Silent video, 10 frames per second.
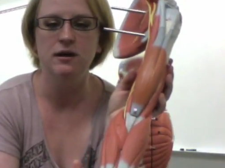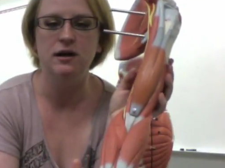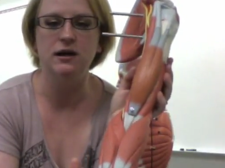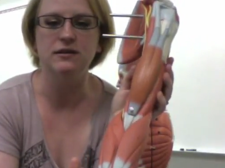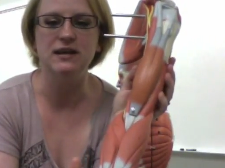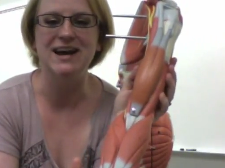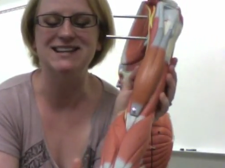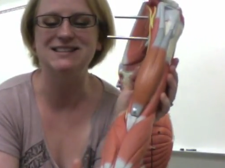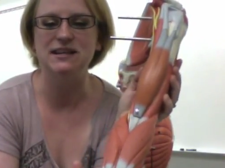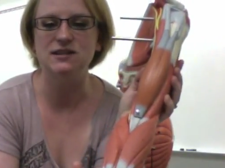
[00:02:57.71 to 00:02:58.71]
On the
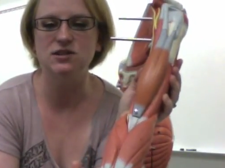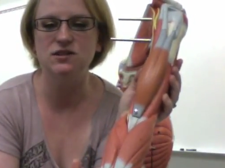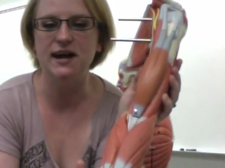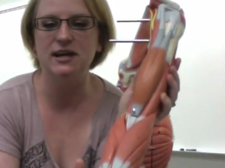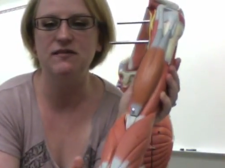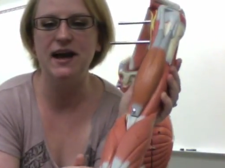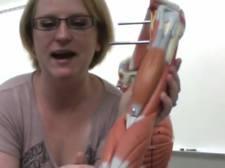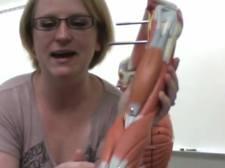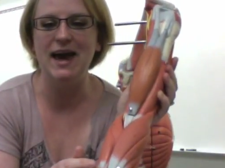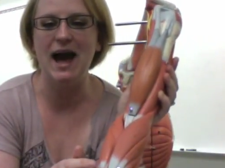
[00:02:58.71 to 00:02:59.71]
extensor side of
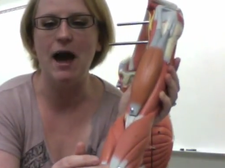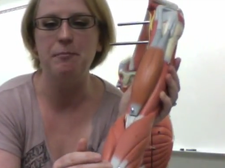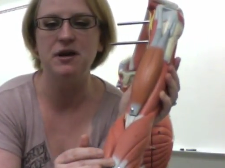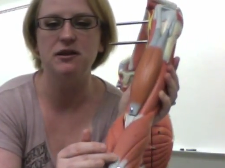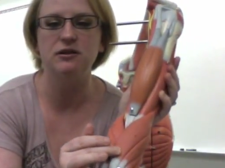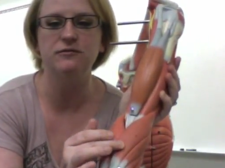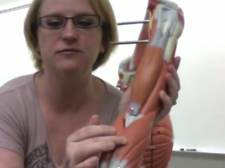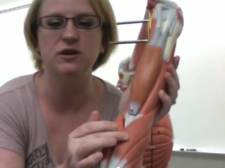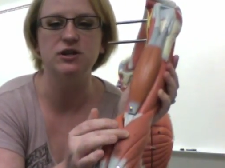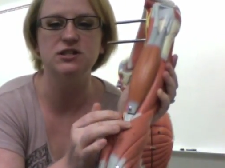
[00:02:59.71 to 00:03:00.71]
that gap, the
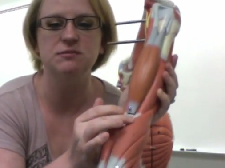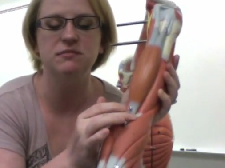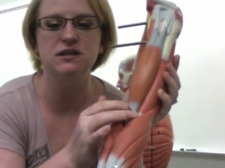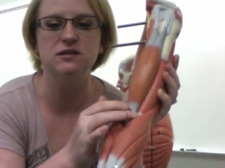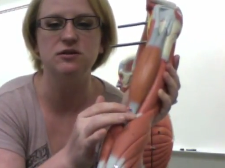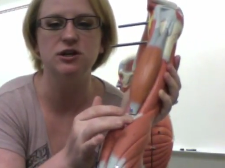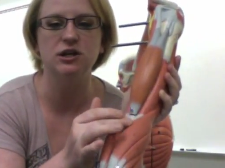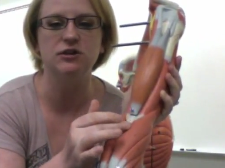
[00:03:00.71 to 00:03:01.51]
first muscle you're going